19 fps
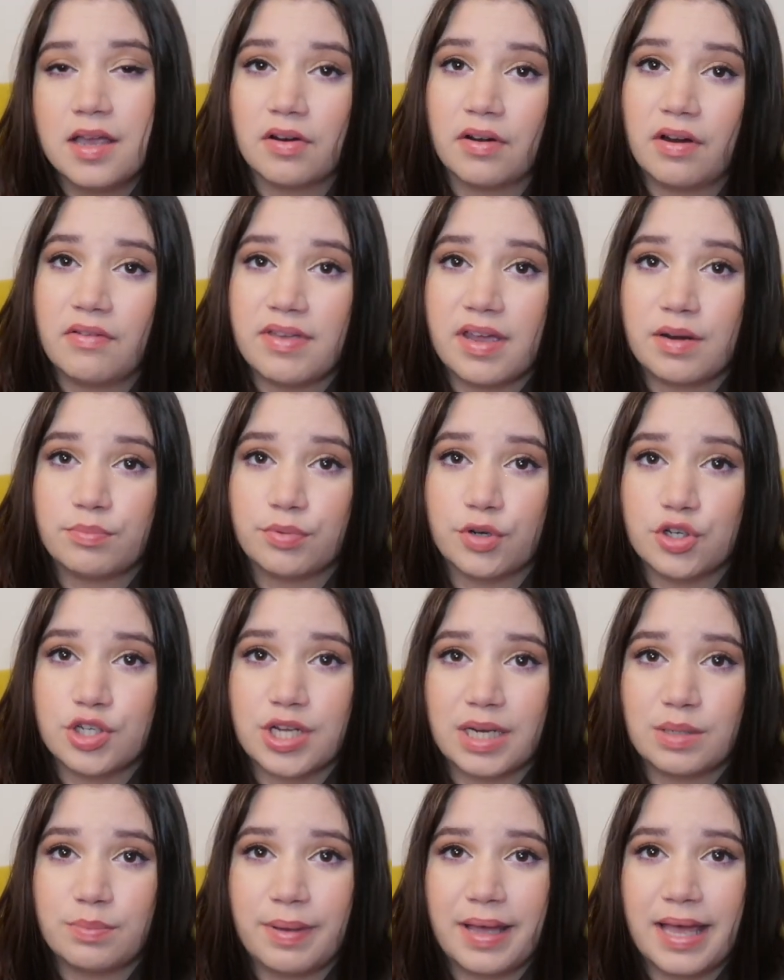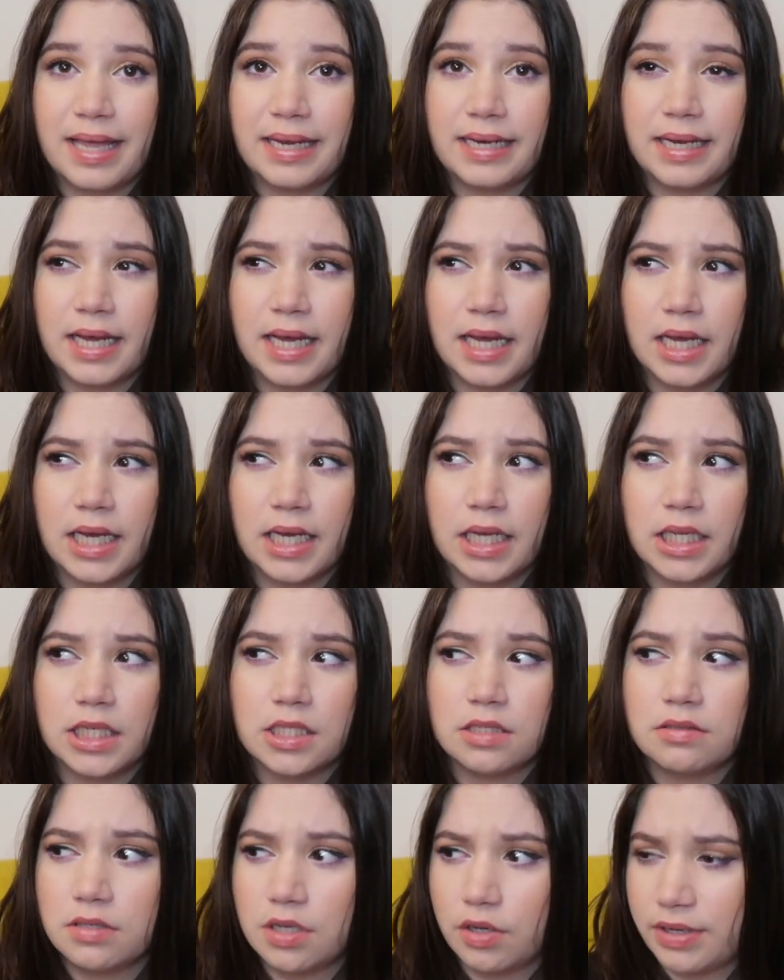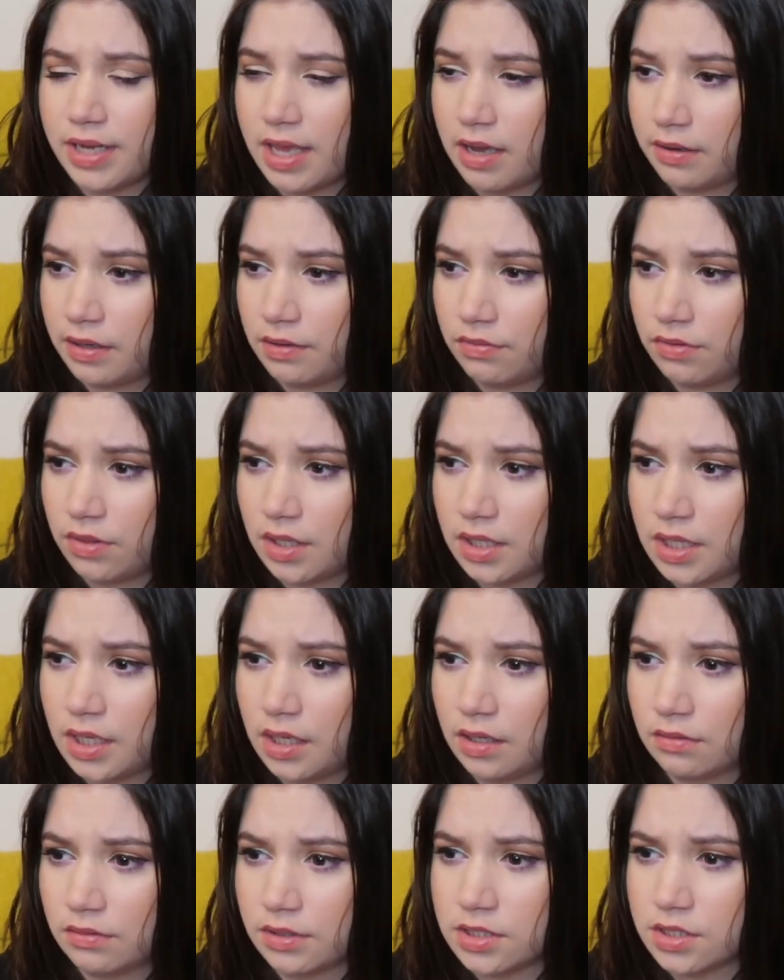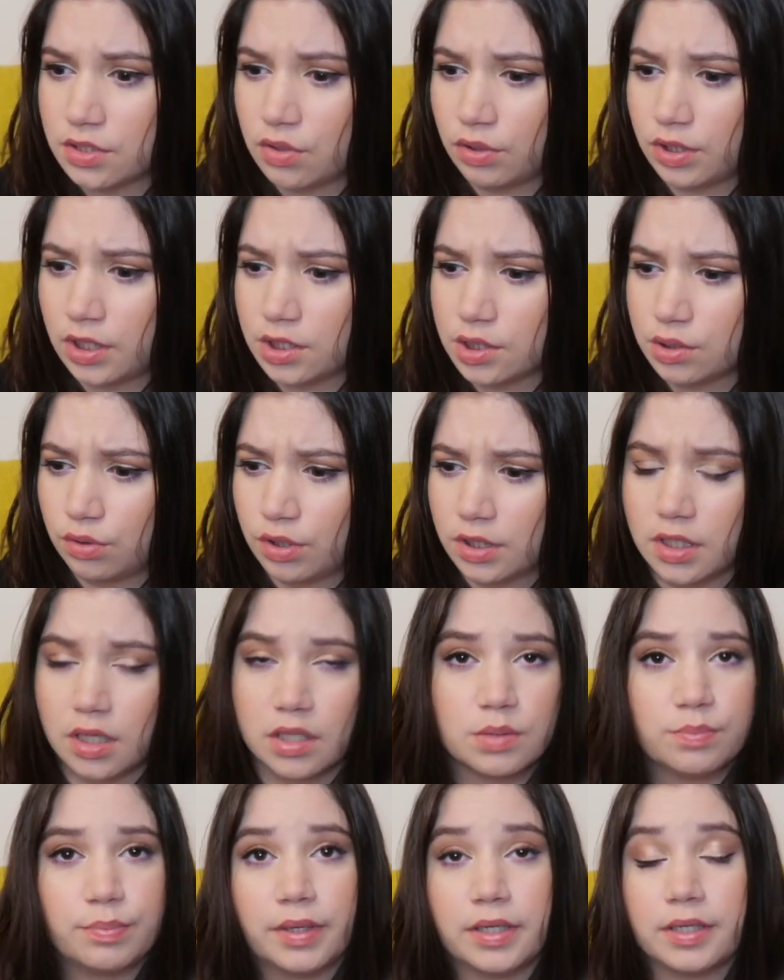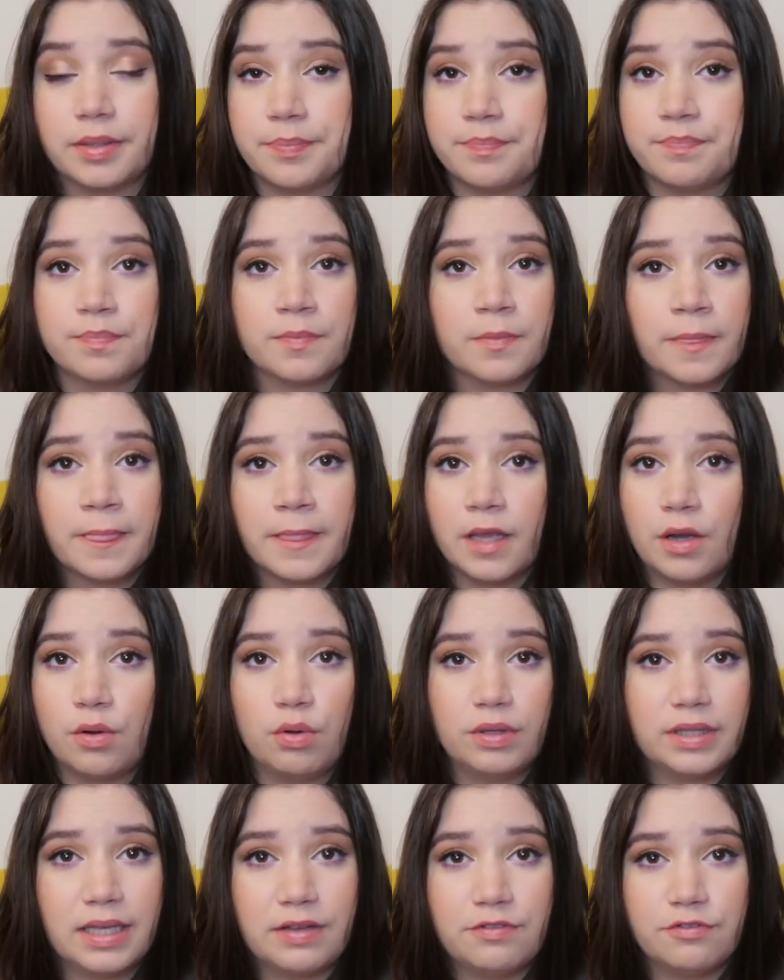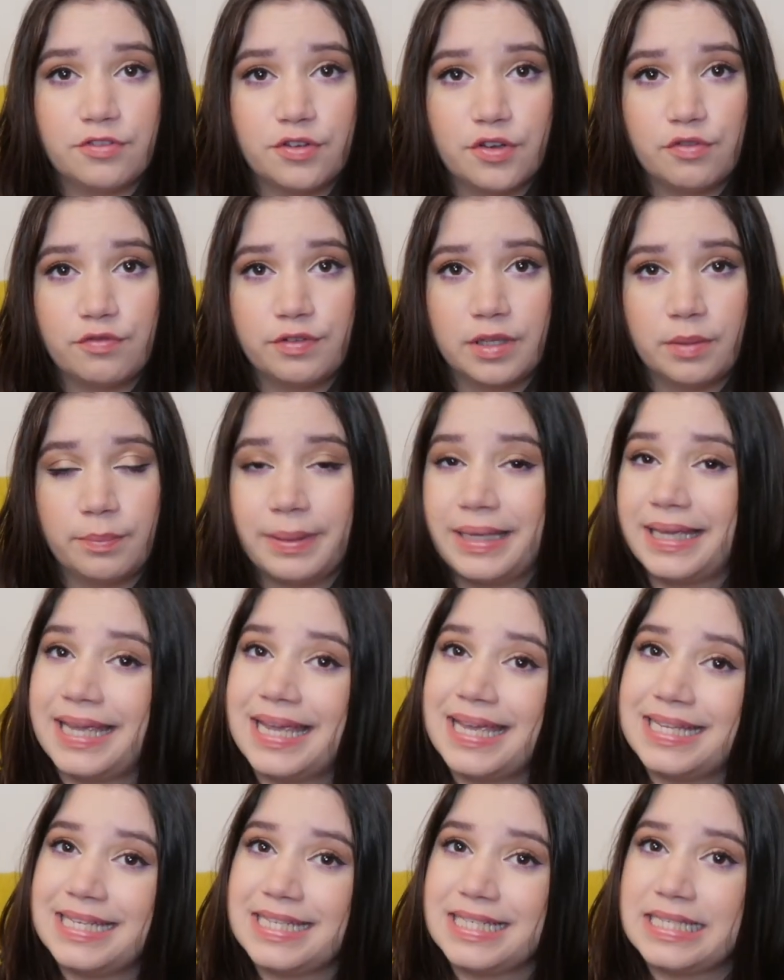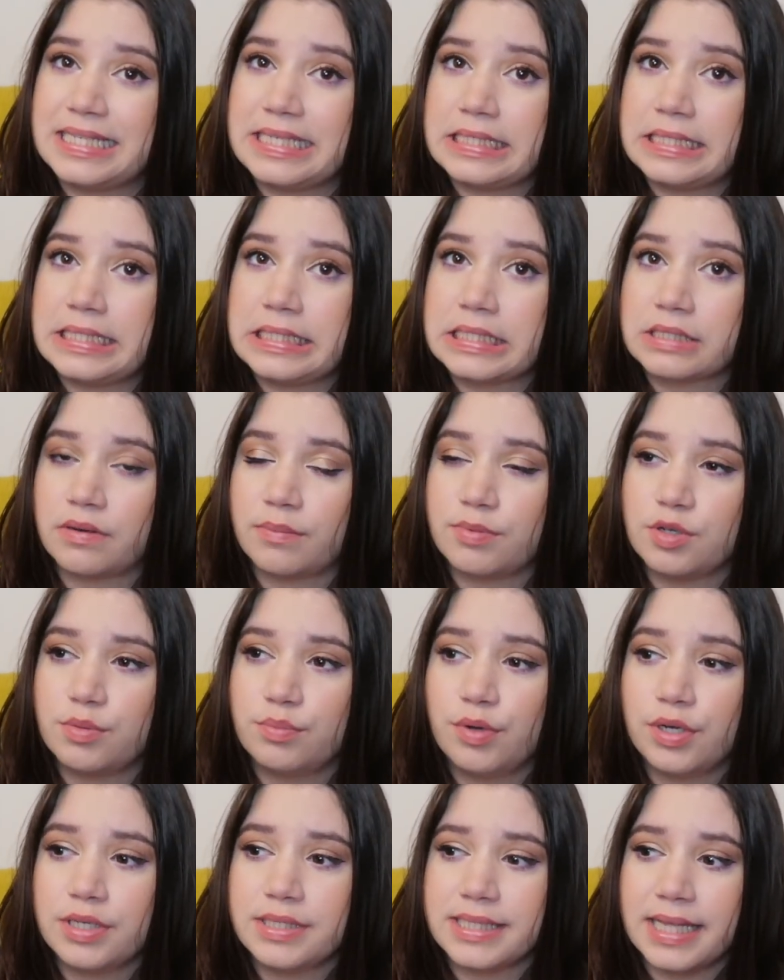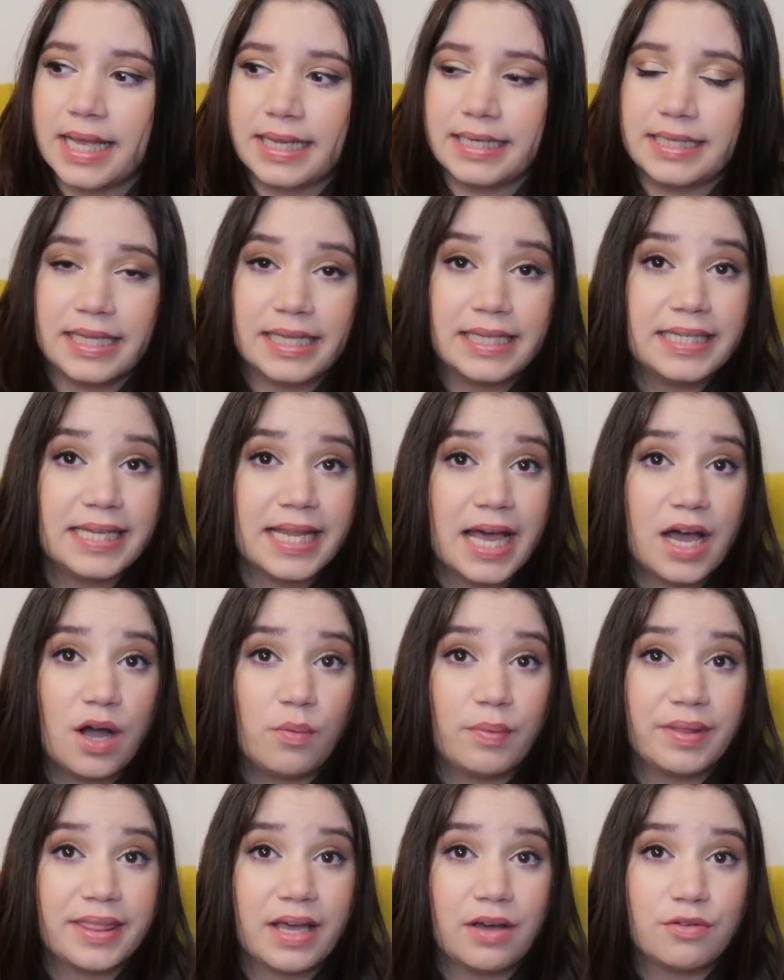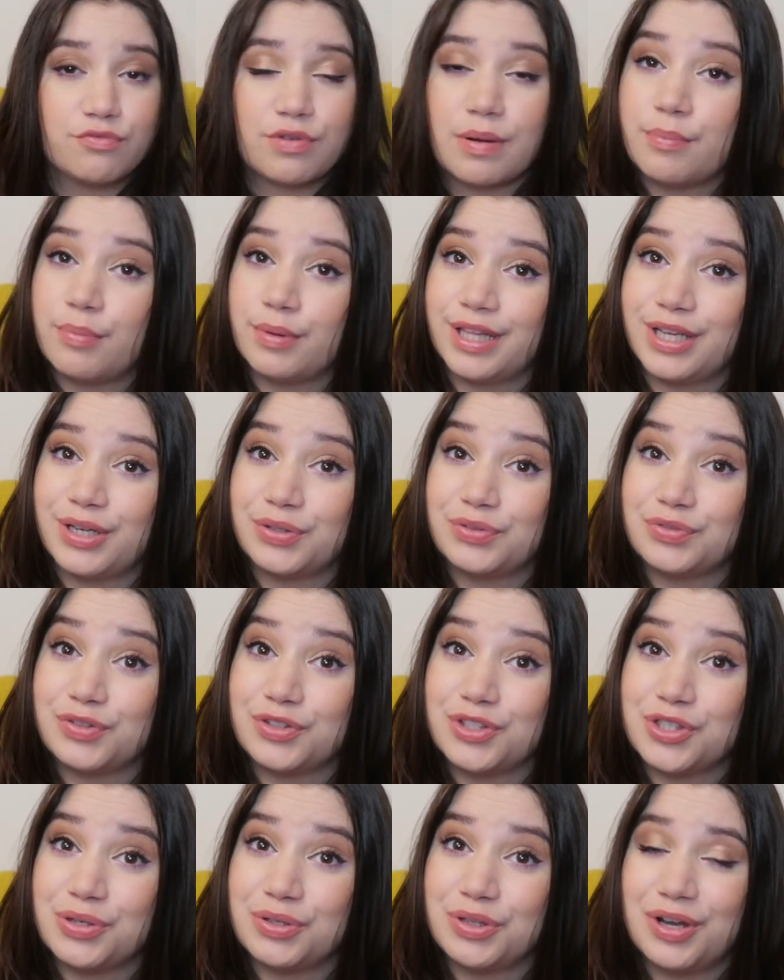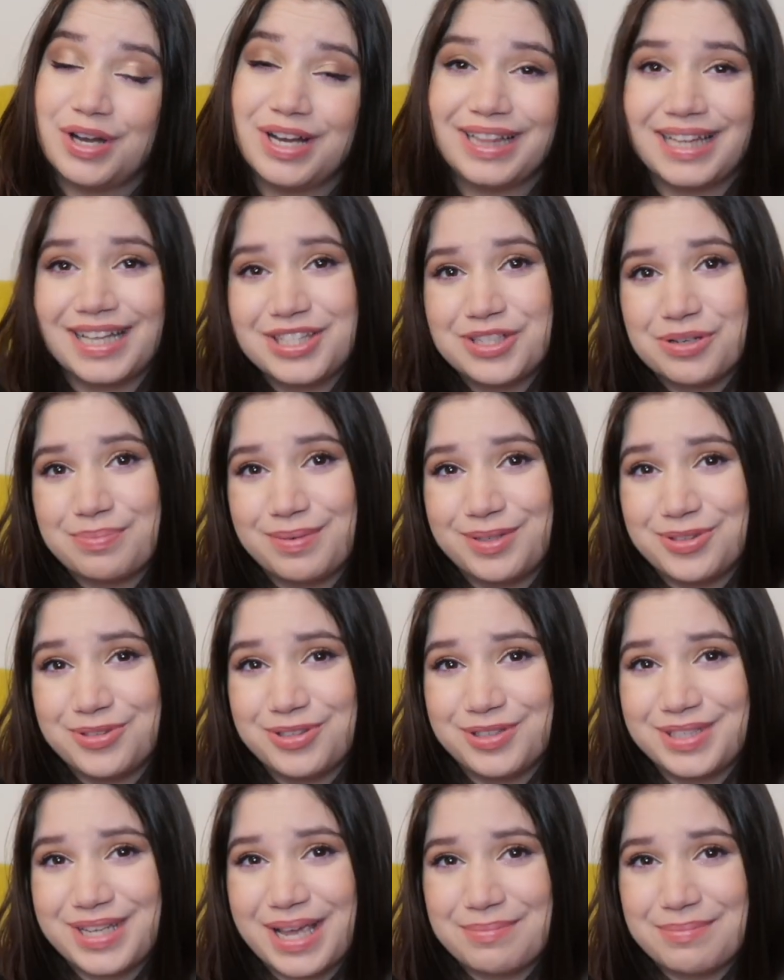Graveyard Project Pen. I don't know now if the year is on it or not, but all the info will be in the description box. And now, without rambling on for too long, let's hop into the